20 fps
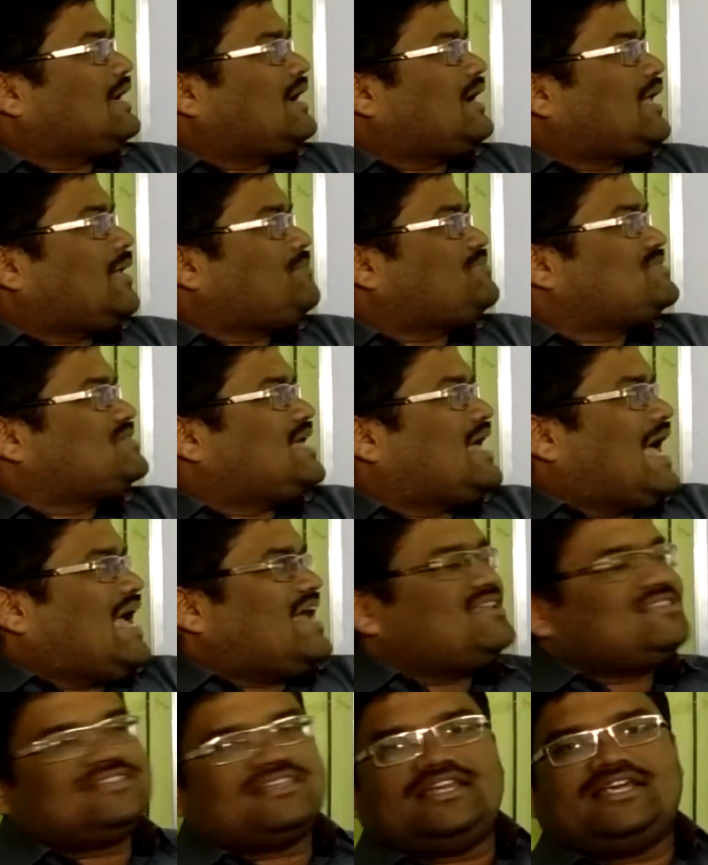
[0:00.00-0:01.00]
Krebs
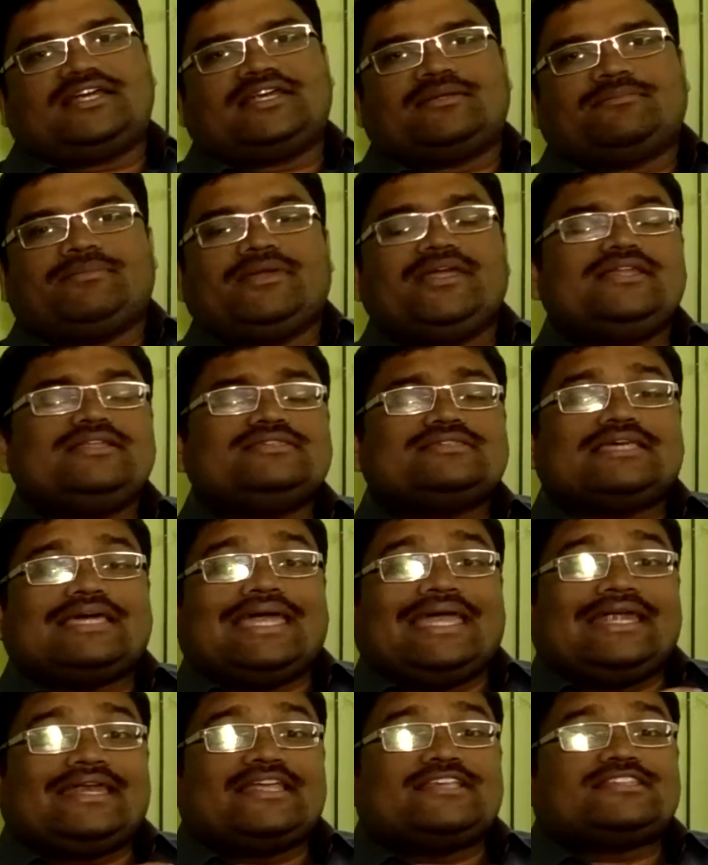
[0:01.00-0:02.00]
Henseleit means
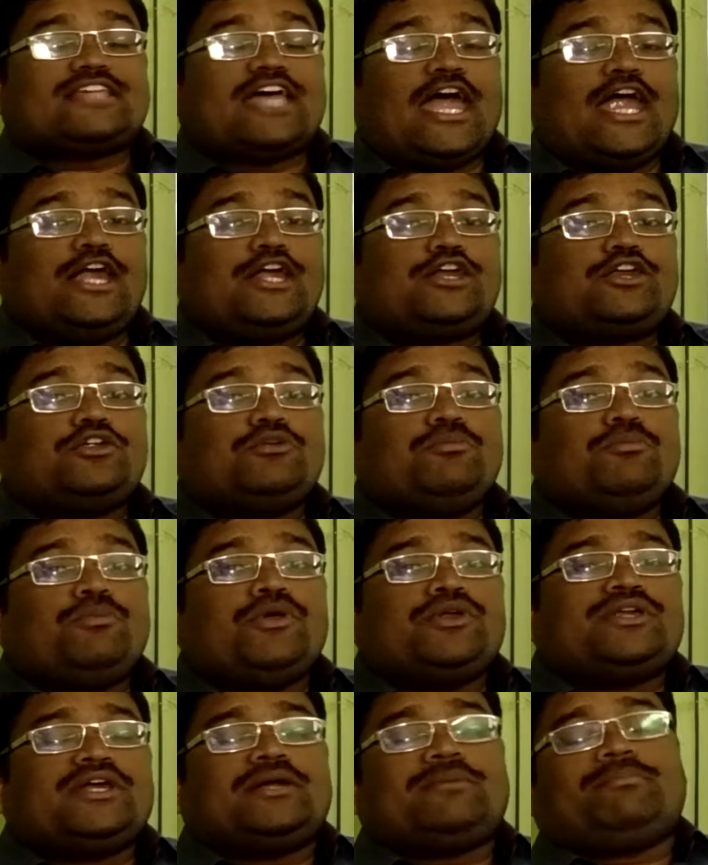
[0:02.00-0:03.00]
it is
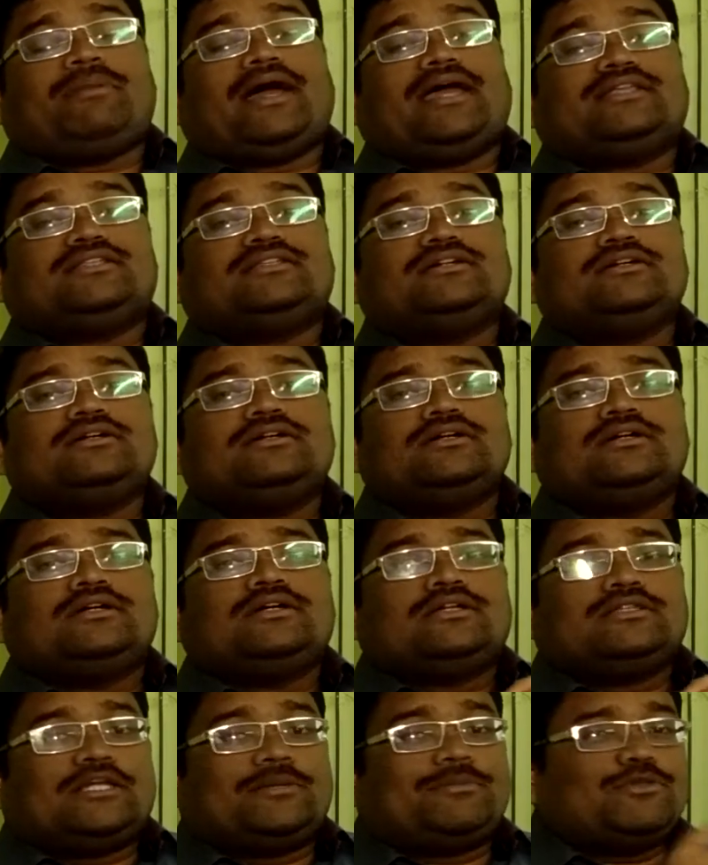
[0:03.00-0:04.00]
attributed by the
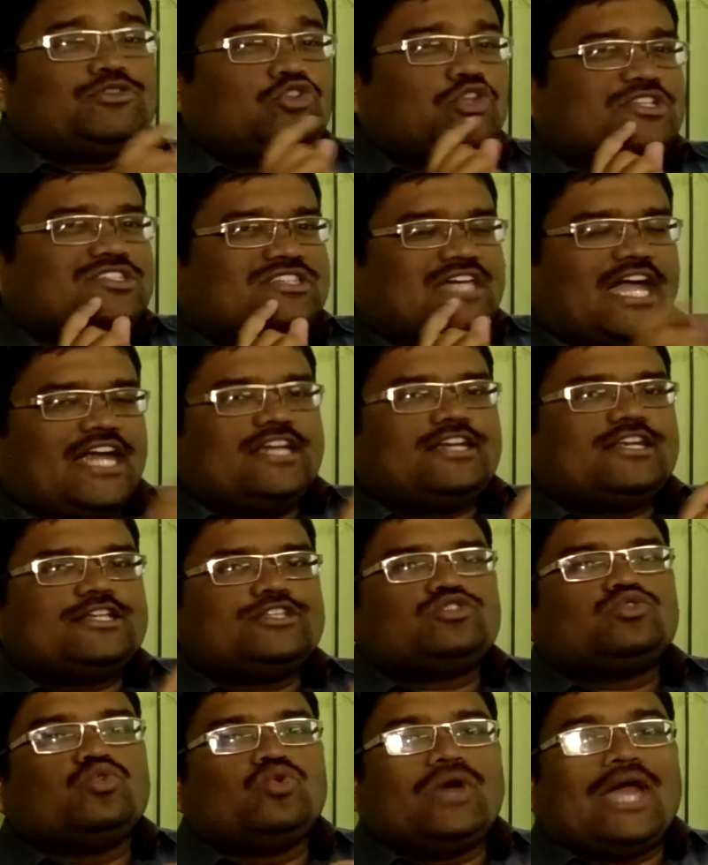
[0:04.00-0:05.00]

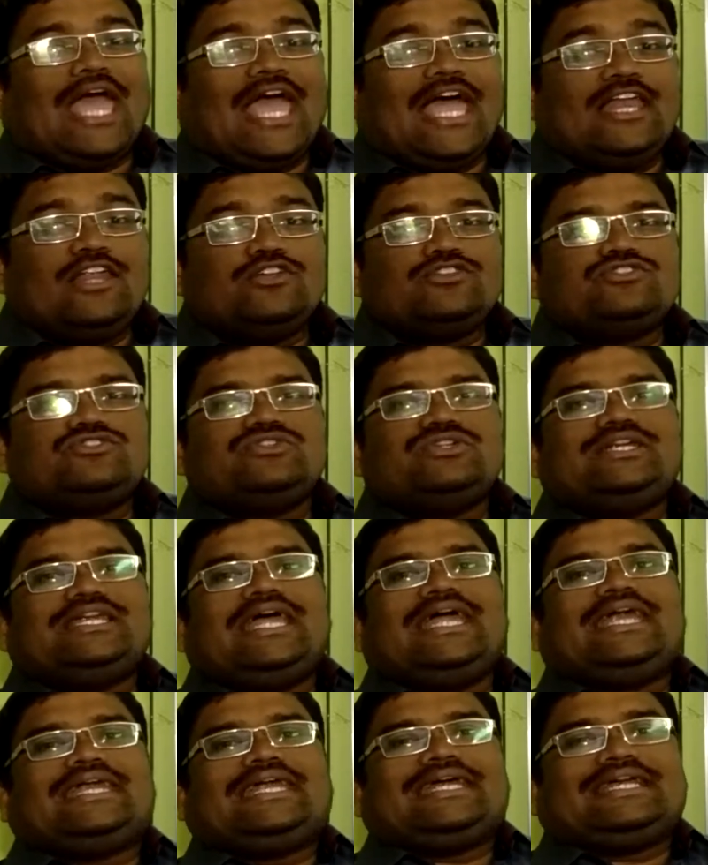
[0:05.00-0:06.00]
scientists who
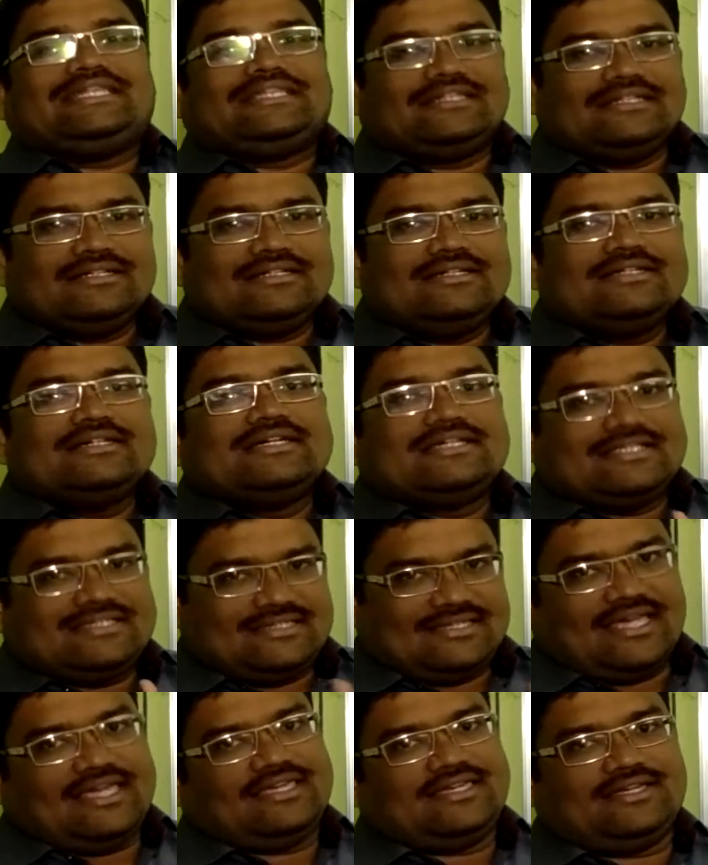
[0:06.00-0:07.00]
elucidated the
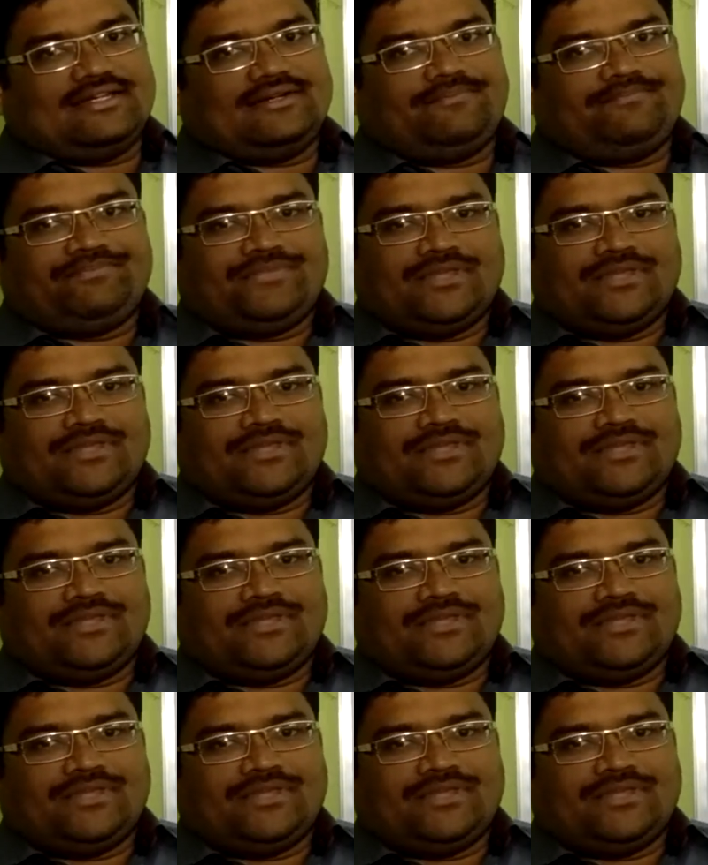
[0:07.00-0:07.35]
cycle.